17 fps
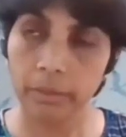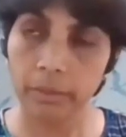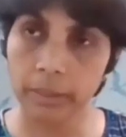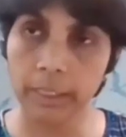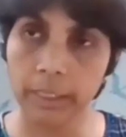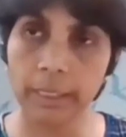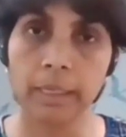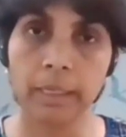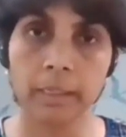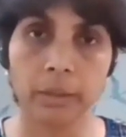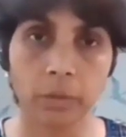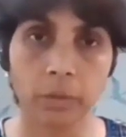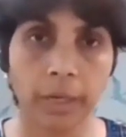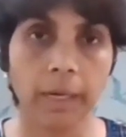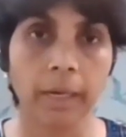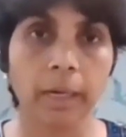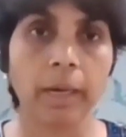but to say that,
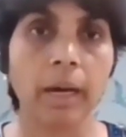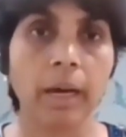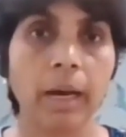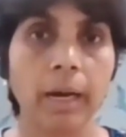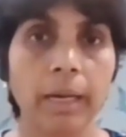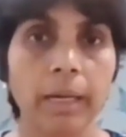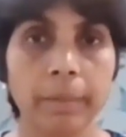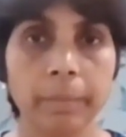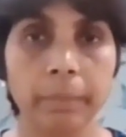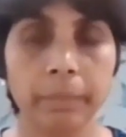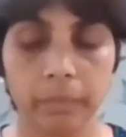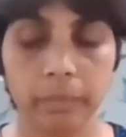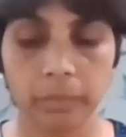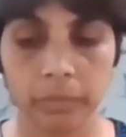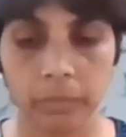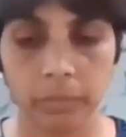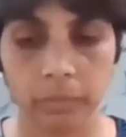okay, I
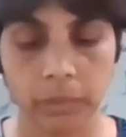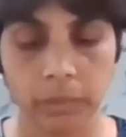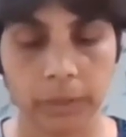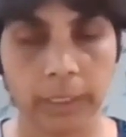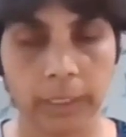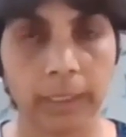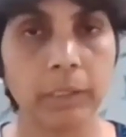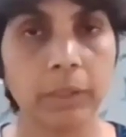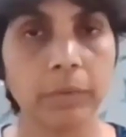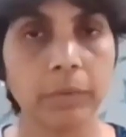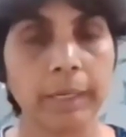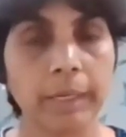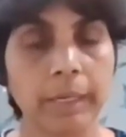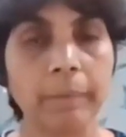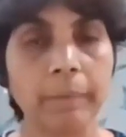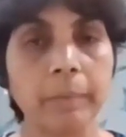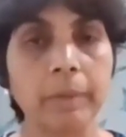am
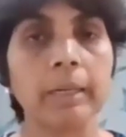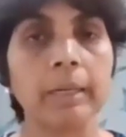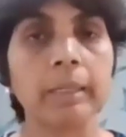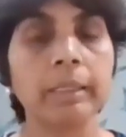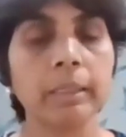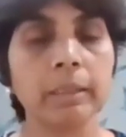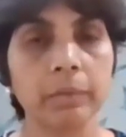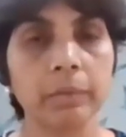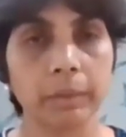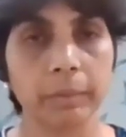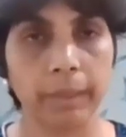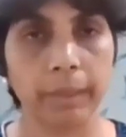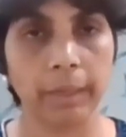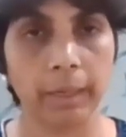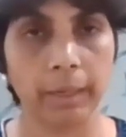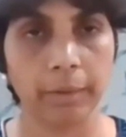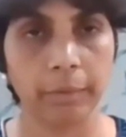satisfied, I'm content with
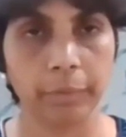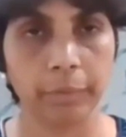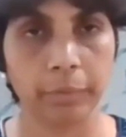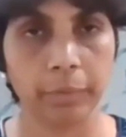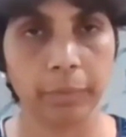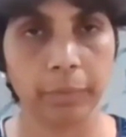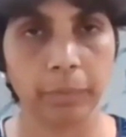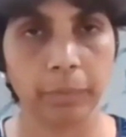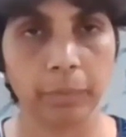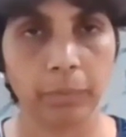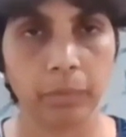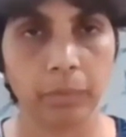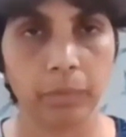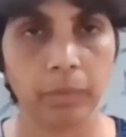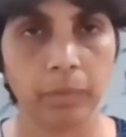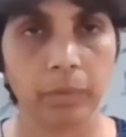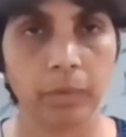my life.
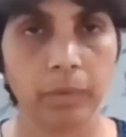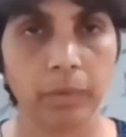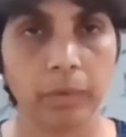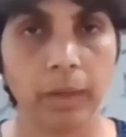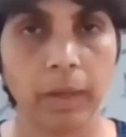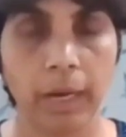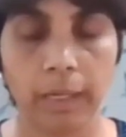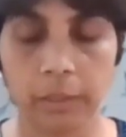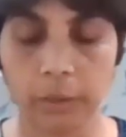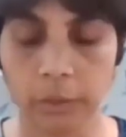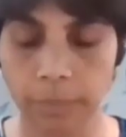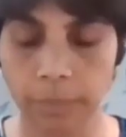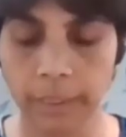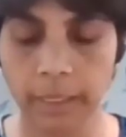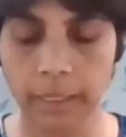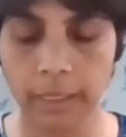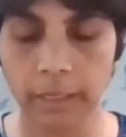And
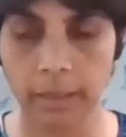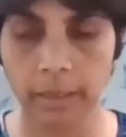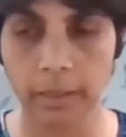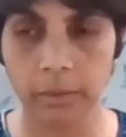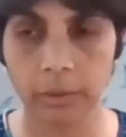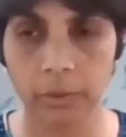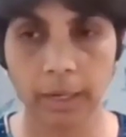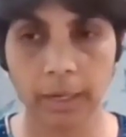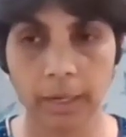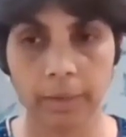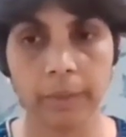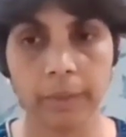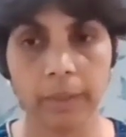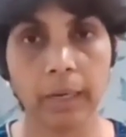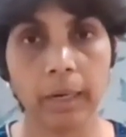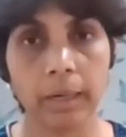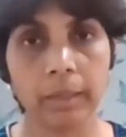to have
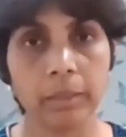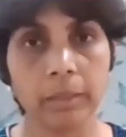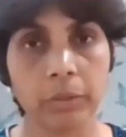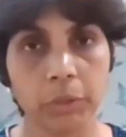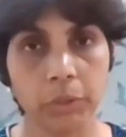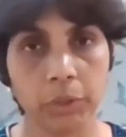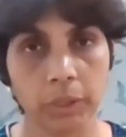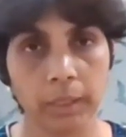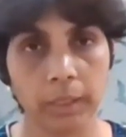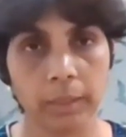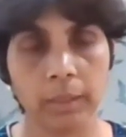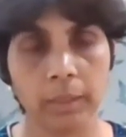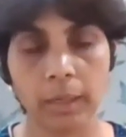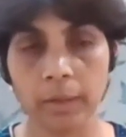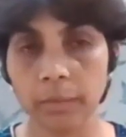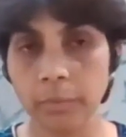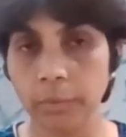the courage and
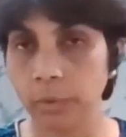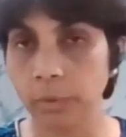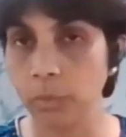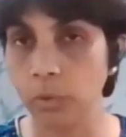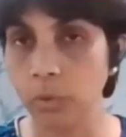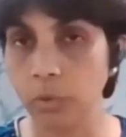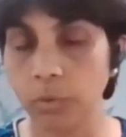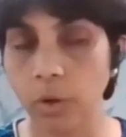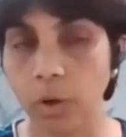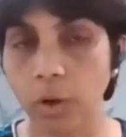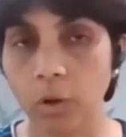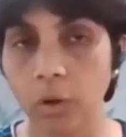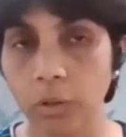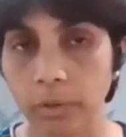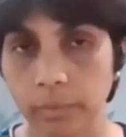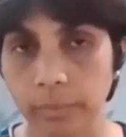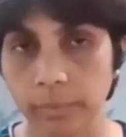the love to move
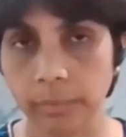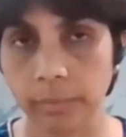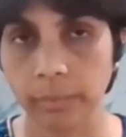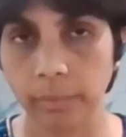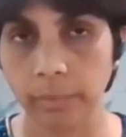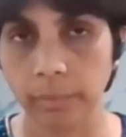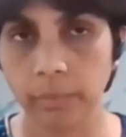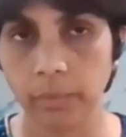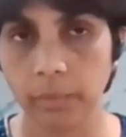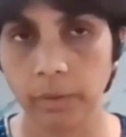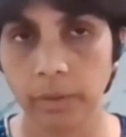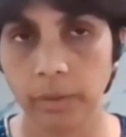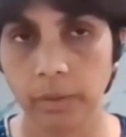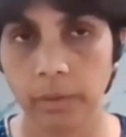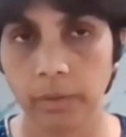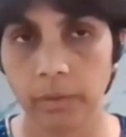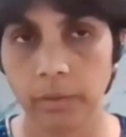on.
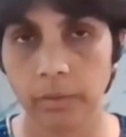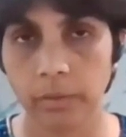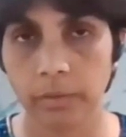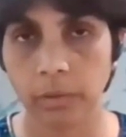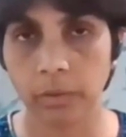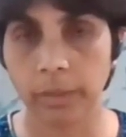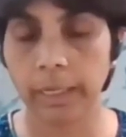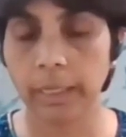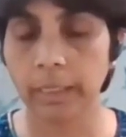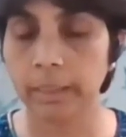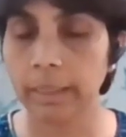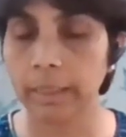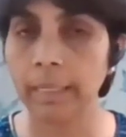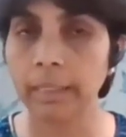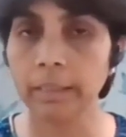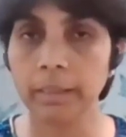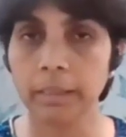Okay,
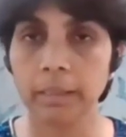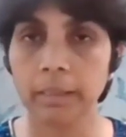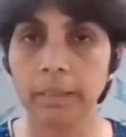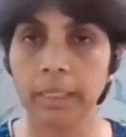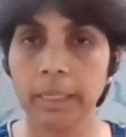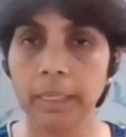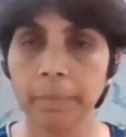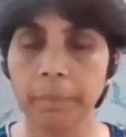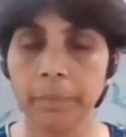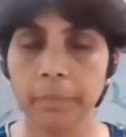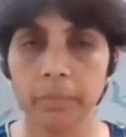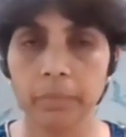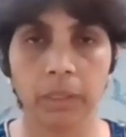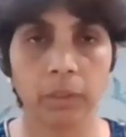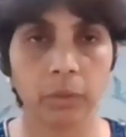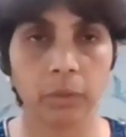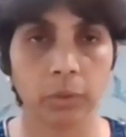that is deep
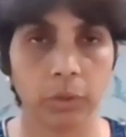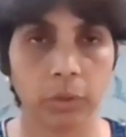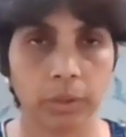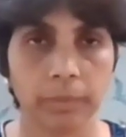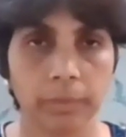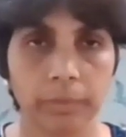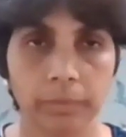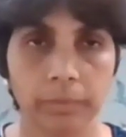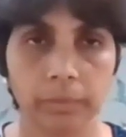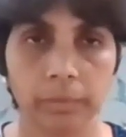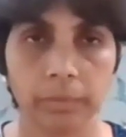Santosa.